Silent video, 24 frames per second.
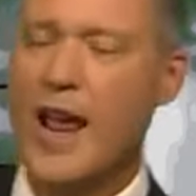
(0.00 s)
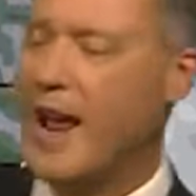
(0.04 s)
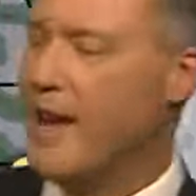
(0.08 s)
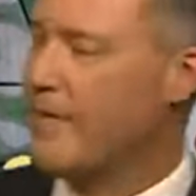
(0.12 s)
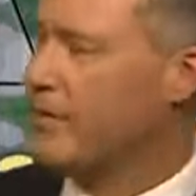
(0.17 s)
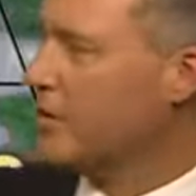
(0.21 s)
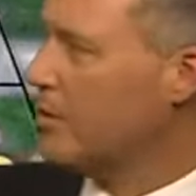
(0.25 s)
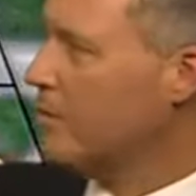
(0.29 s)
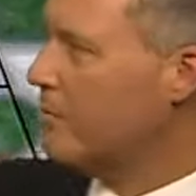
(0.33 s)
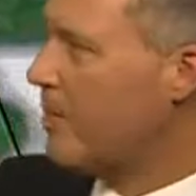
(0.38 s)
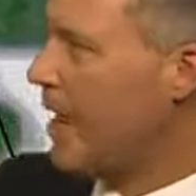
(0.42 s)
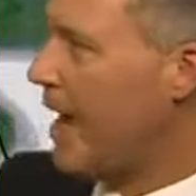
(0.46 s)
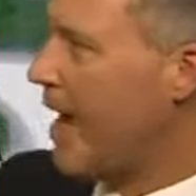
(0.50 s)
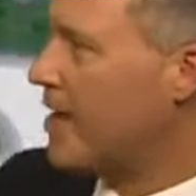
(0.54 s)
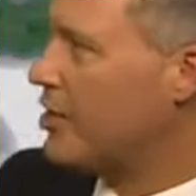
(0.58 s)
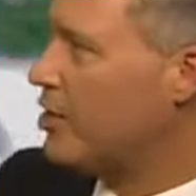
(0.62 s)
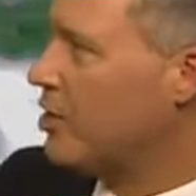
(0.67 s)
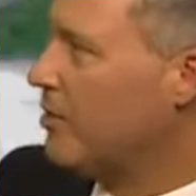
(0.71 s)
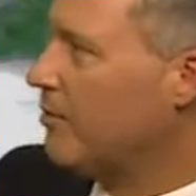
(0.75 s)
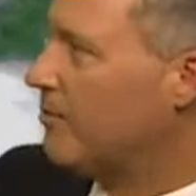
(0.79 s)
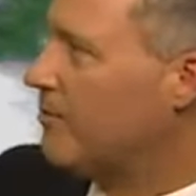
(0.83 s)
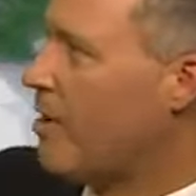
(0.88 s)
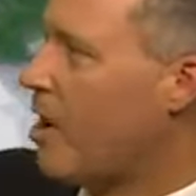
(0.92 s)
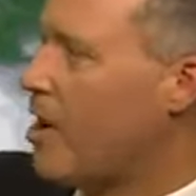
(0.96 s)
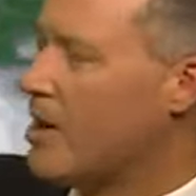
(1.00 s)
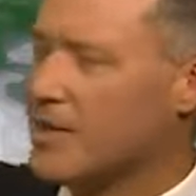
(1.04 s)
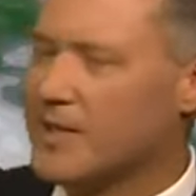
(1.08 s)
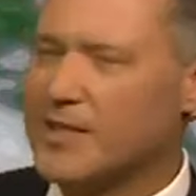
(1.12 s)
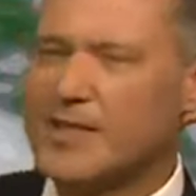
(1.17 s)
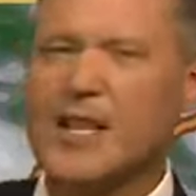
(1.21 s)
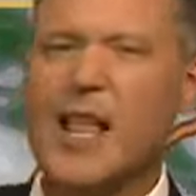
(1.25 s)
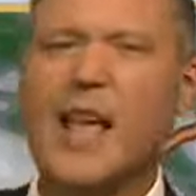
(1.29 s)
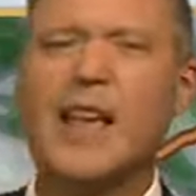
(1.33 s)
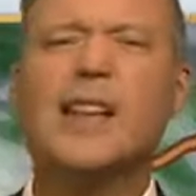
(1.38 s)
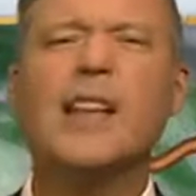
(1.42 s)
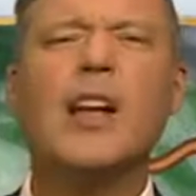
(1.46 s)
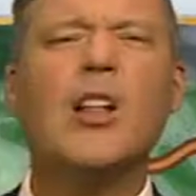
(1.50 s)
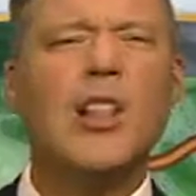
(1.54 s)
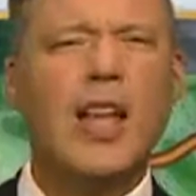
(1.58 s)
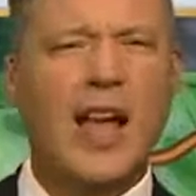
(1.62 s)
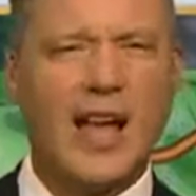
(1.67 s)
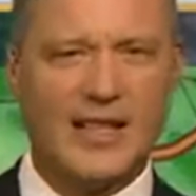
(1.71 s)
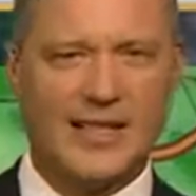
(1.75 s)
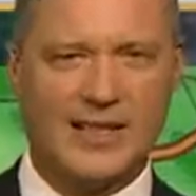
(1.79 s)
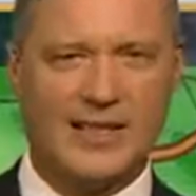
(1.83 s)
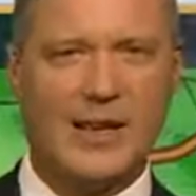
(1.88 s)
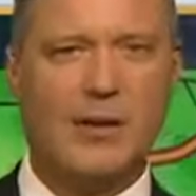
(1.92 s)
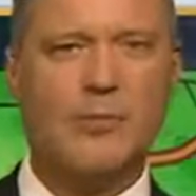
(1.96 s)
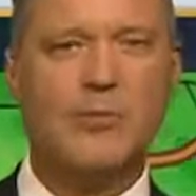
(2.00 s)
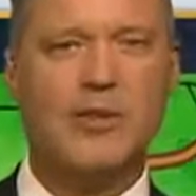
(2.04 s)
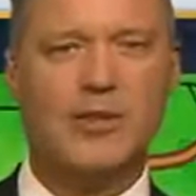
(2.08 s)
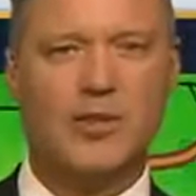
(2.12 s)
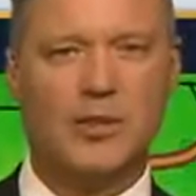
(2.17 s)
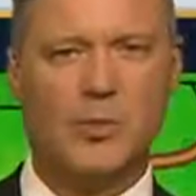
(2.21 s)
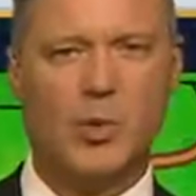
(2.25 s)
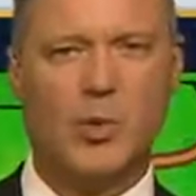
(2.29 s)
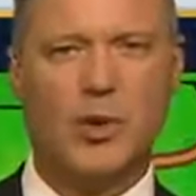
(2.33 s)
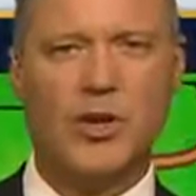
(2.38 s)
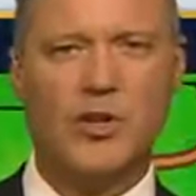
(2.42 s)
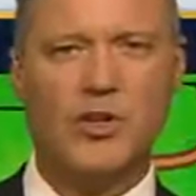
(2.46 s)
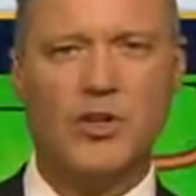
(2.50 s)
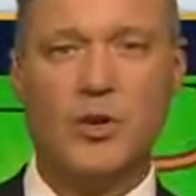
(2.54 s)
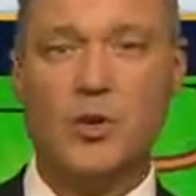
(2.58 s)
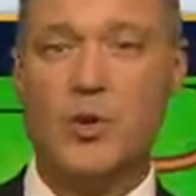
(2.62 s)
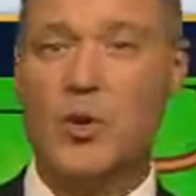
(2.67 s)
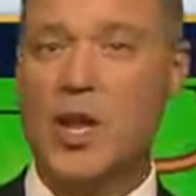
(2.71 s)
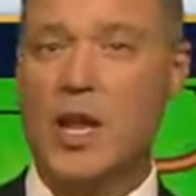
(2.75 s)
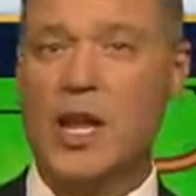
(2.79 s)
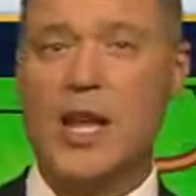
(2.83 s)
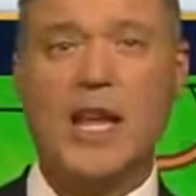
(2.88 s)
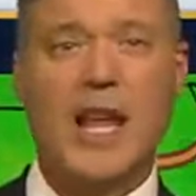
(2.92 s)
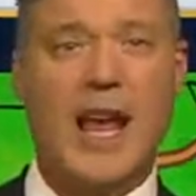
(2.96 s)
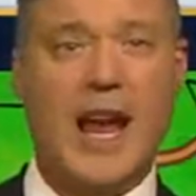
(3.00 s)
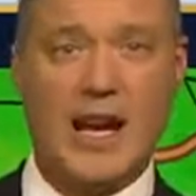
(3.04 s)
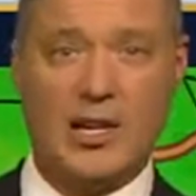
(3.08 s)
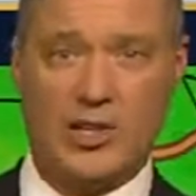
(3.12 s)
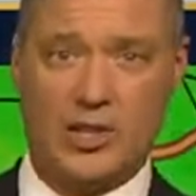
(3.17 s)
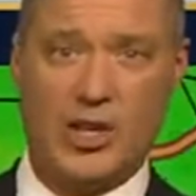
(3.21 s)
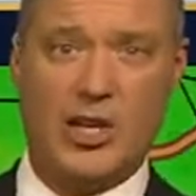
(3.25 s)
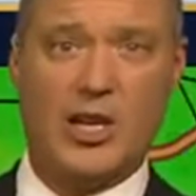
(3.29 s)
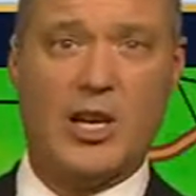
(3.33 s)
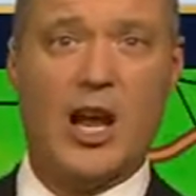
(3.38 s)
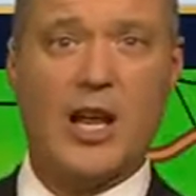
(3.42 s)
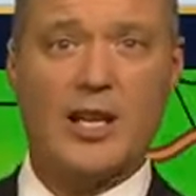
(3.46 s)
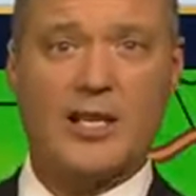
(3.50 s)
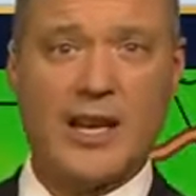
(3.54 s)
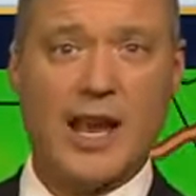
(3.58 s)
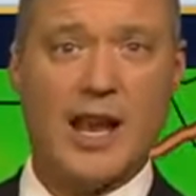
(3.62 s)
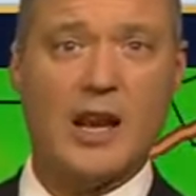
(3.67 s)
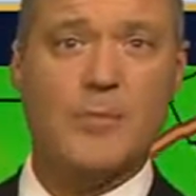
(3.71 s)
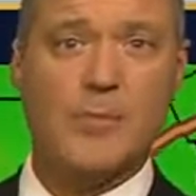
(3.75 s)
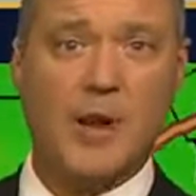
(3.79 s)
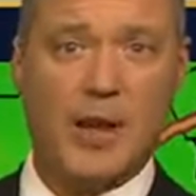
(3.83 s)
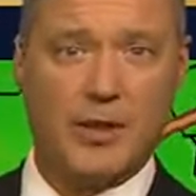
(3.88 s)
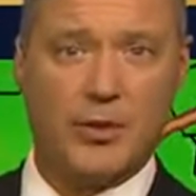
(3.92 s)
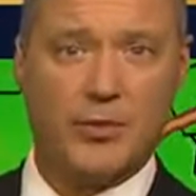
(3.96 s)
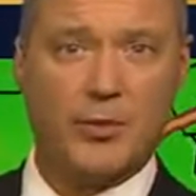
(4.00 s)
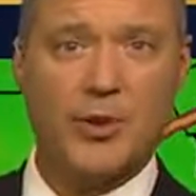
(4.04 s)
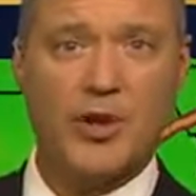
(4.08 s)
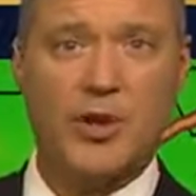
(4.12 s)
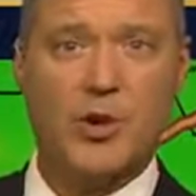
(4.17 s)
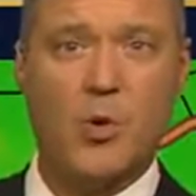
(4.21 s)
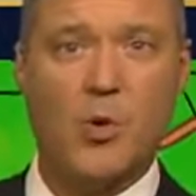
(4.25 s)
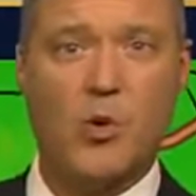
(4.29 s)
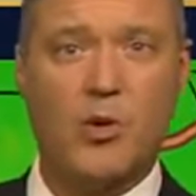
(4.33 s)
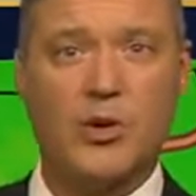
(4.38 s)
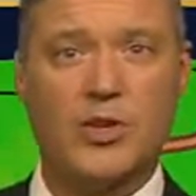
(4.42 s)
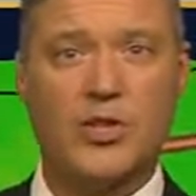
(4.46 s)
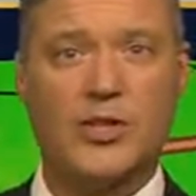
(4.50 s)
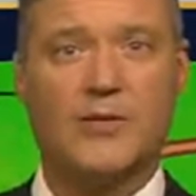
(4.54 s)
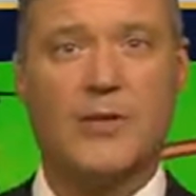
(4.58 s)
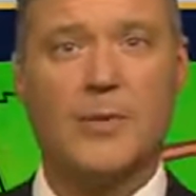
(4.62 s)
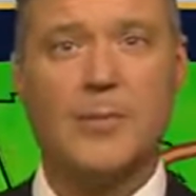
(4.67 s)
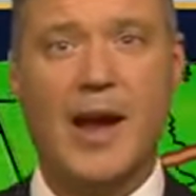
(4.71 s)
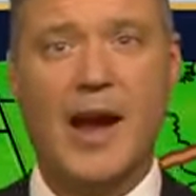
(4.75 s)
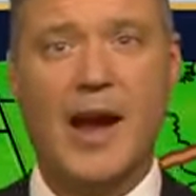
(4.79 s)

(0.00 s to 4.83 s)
have some patchy fog. Slidell had some this morning too. Actually got down to about 3/4 of a